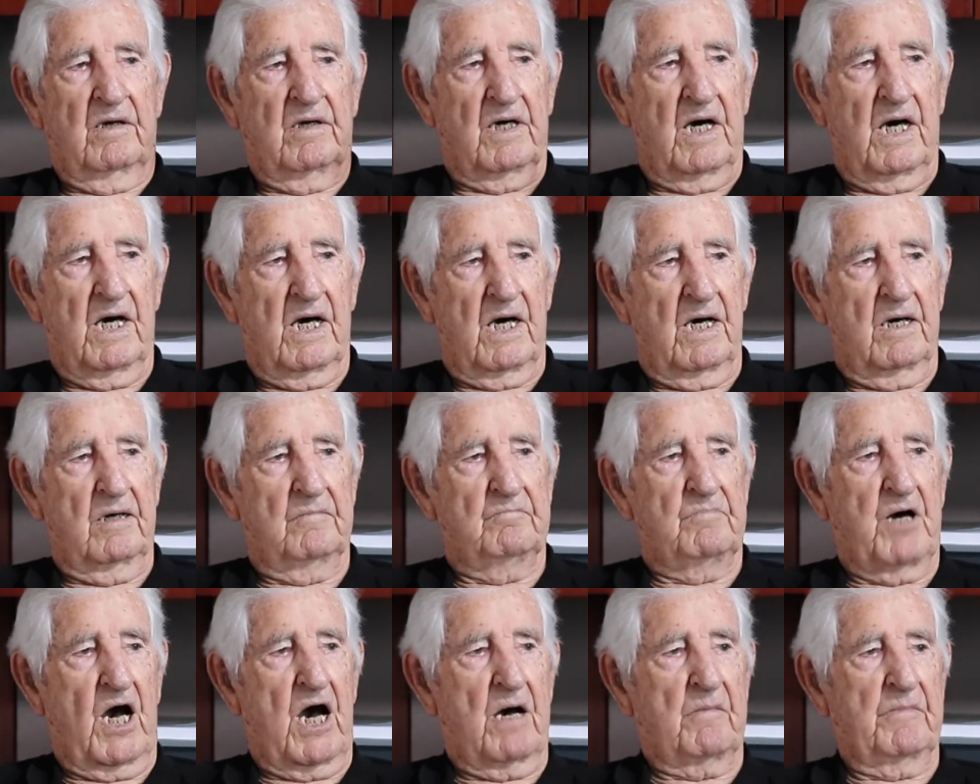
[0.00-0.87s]

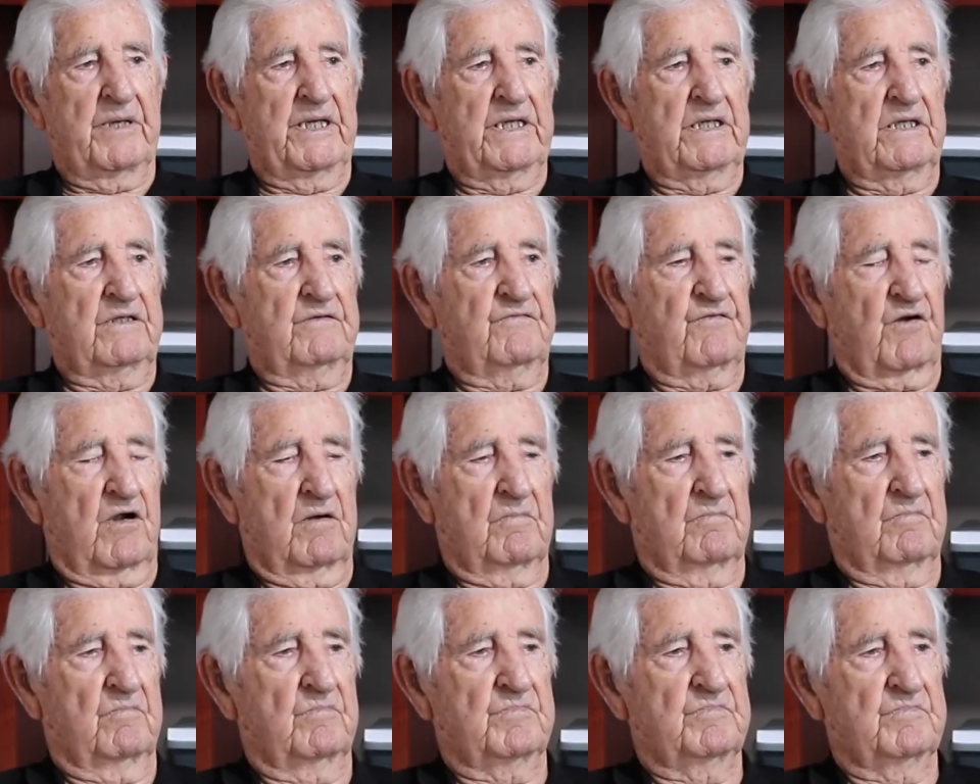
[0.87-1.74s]
bombing
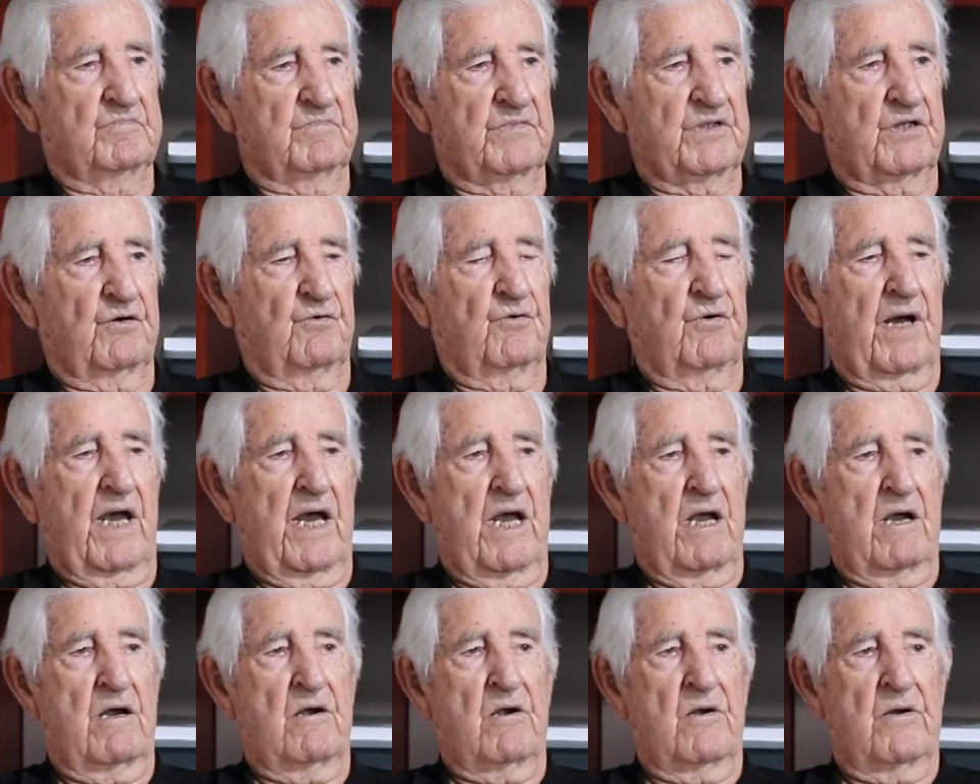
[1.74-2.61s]
from the
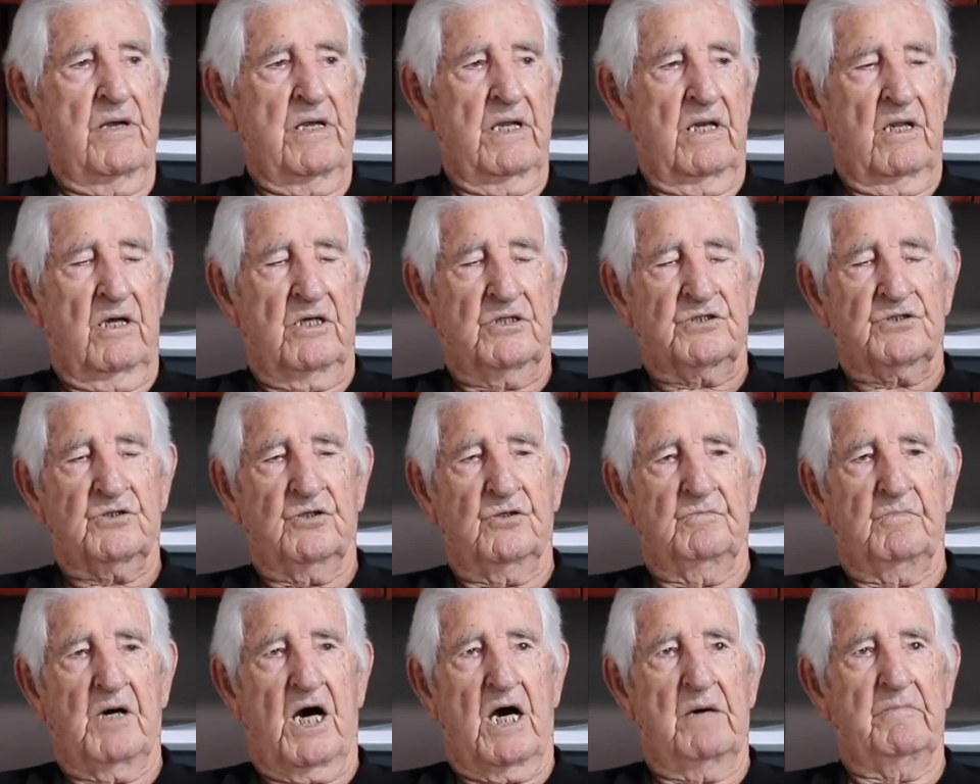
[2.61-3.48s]
air and
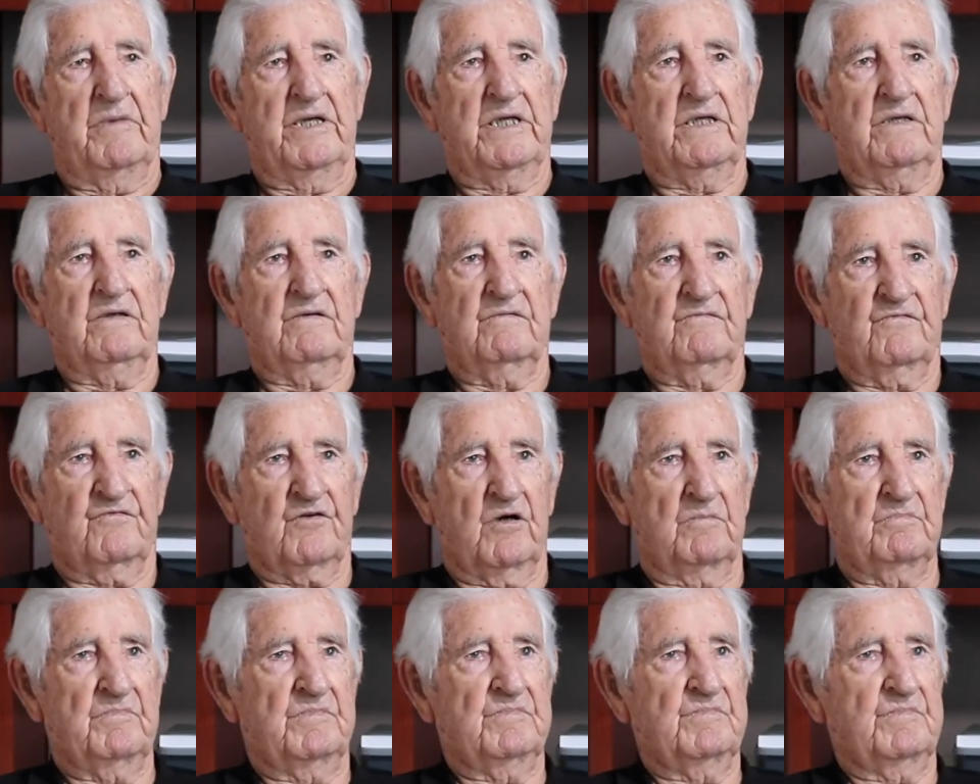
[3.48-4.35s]
also bombing
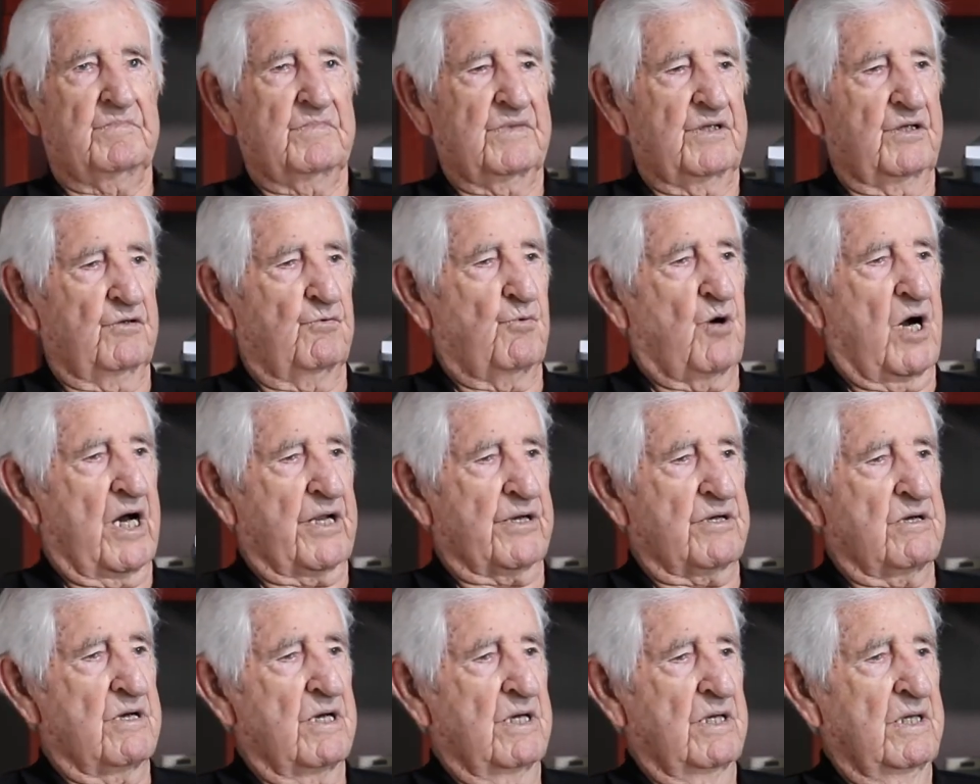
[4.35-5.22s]
from the
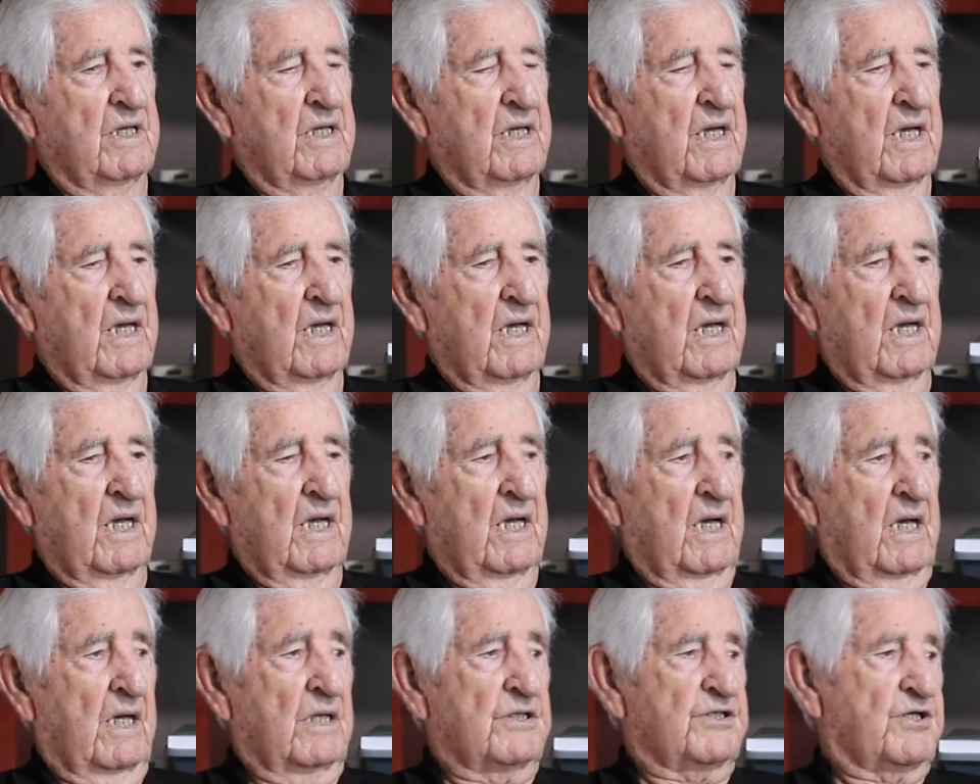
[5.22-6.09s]
water.
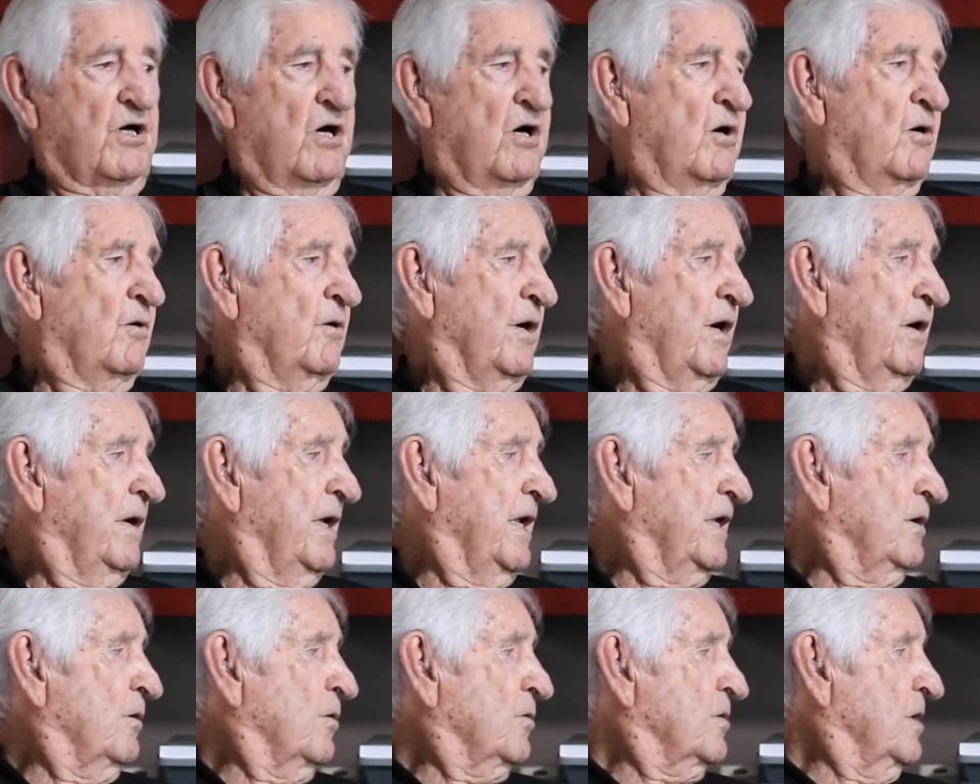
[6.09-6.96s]
So
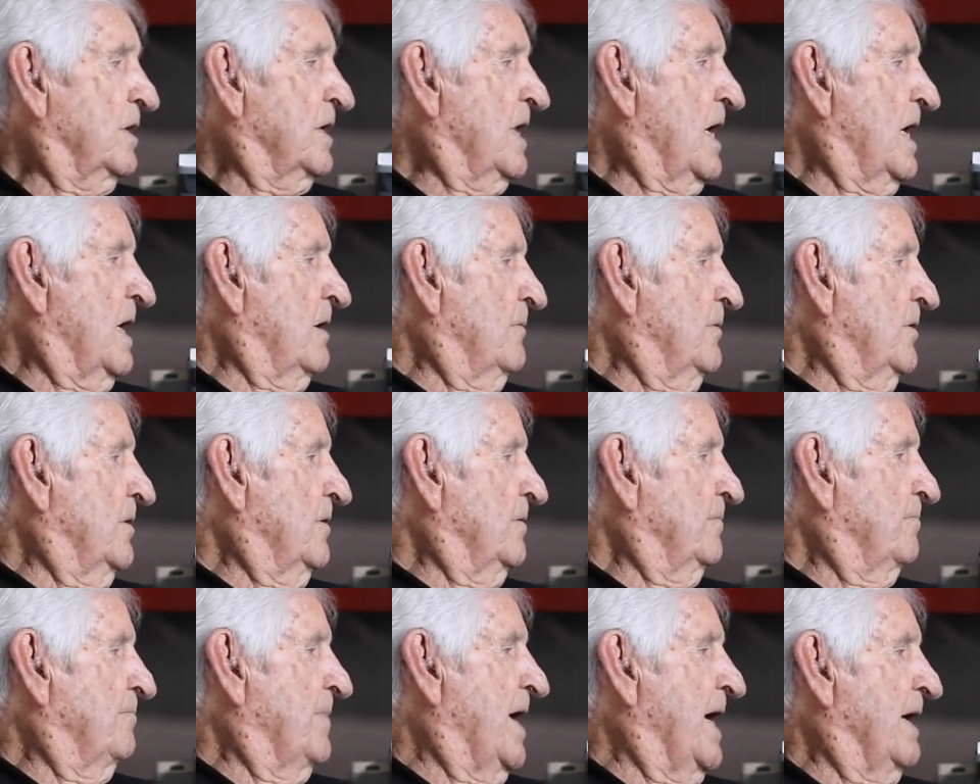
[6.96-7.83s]
at
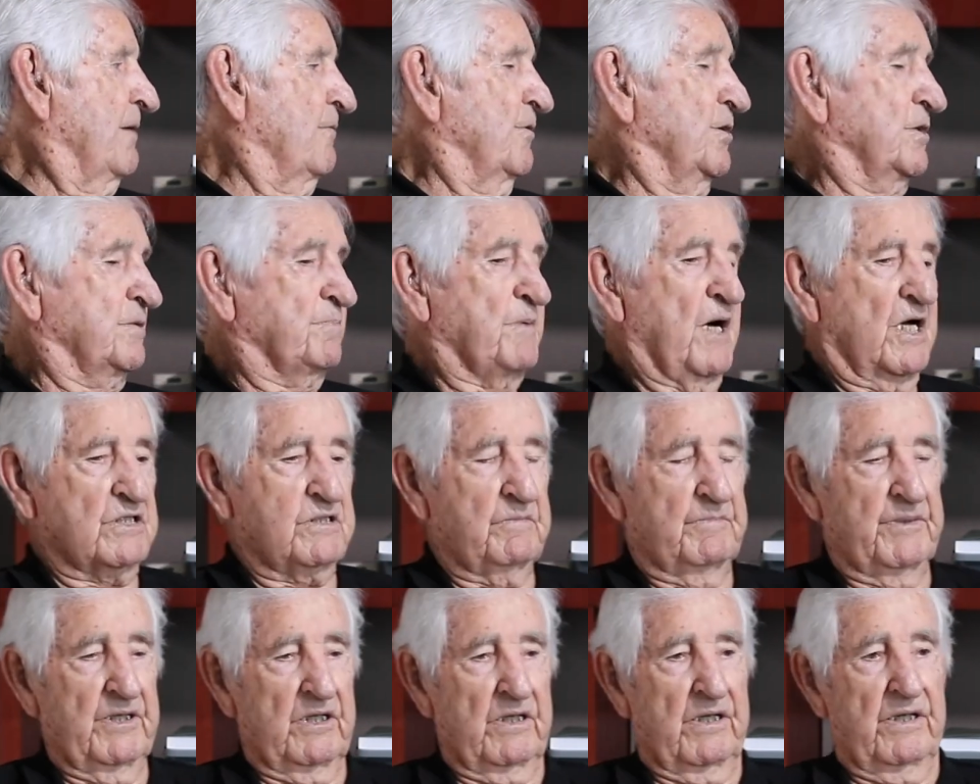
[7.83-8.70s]
Okinawa, my
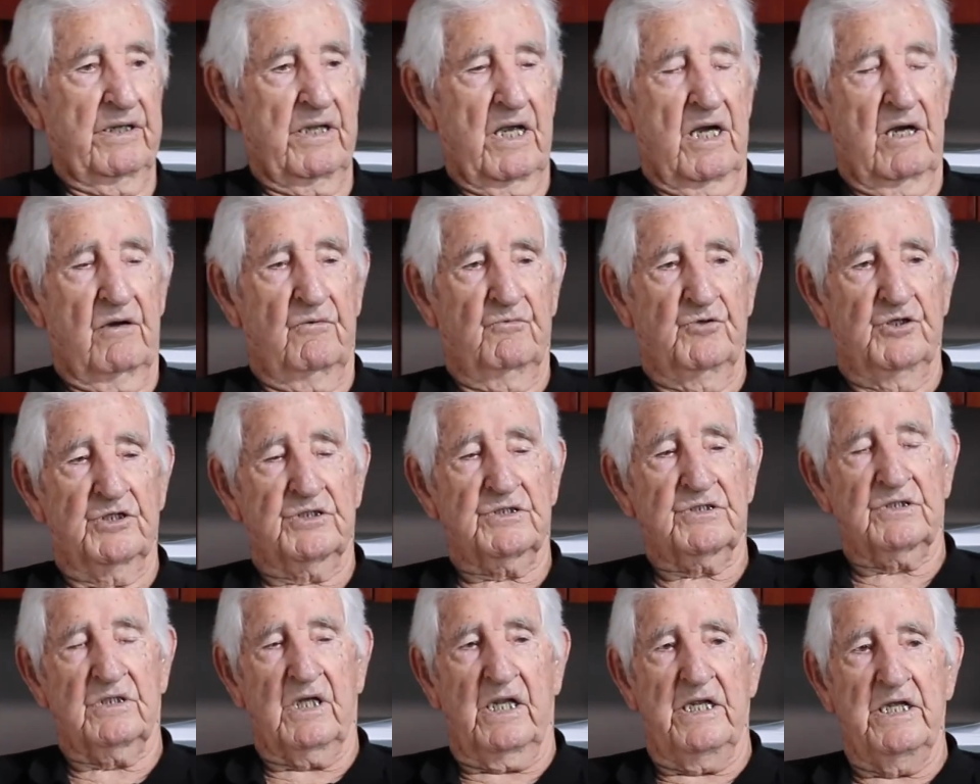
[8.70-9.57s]
responsibility there
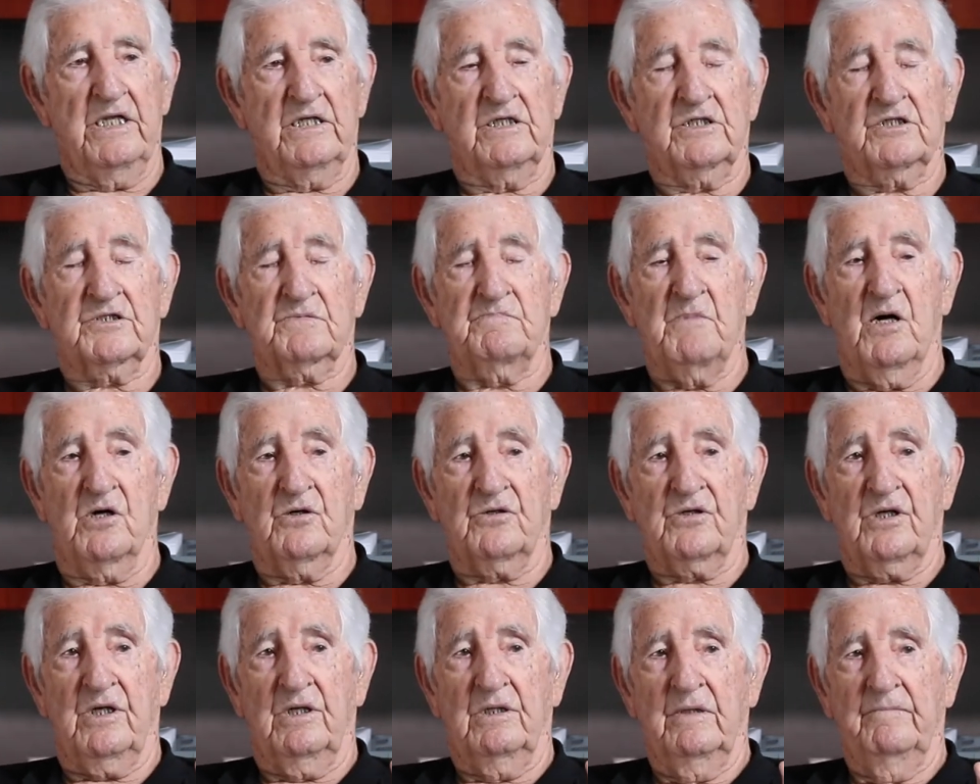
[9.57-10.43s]
was laying
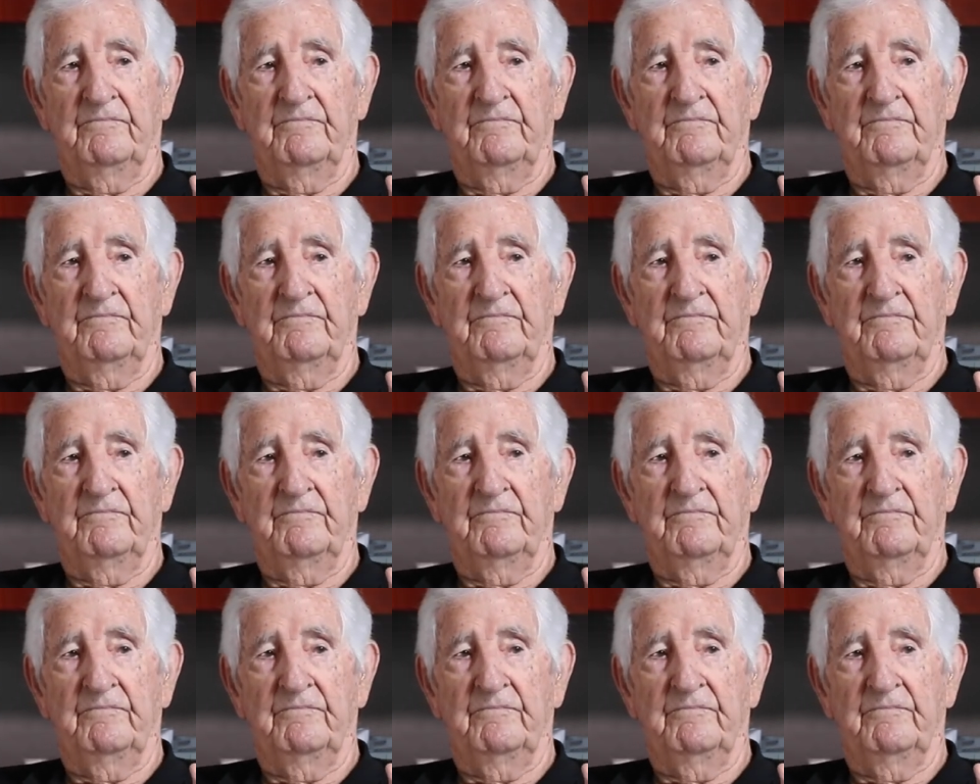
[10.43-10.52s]
smoke.